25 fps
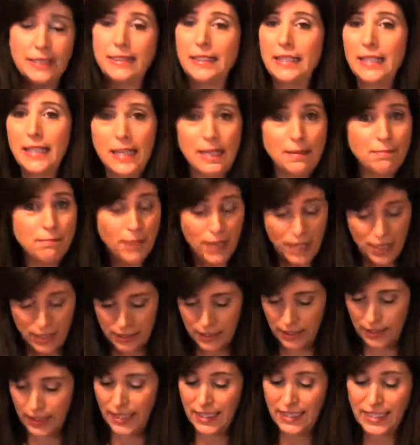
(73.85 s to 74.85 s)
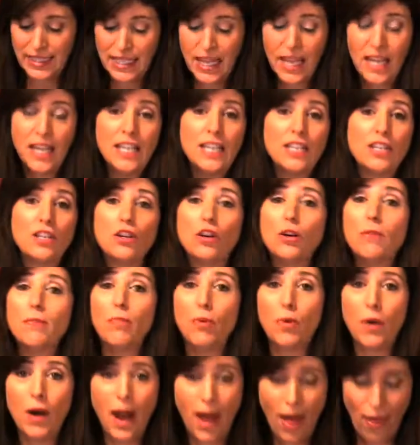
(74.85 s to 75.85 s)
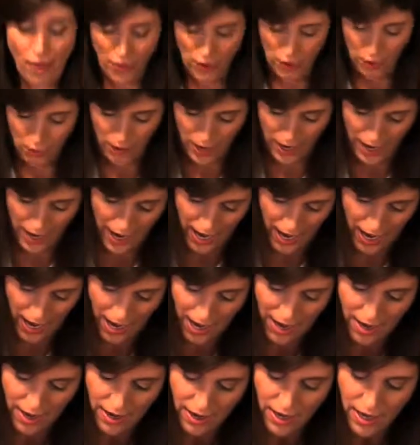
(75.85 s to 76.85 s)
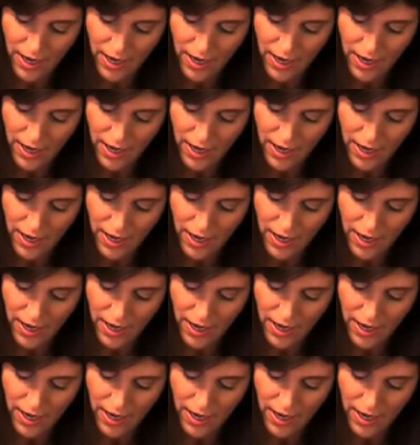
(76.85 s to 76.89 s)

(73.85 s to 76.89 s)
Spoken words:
knee buckling, take your breath away